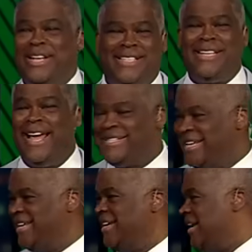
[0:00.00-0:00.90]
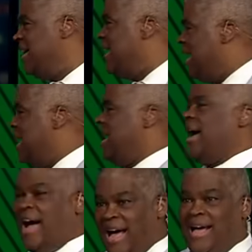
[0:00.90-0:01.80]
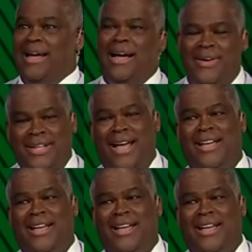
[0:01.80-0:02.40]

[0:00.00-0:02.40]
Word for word: this is easy. Huh? I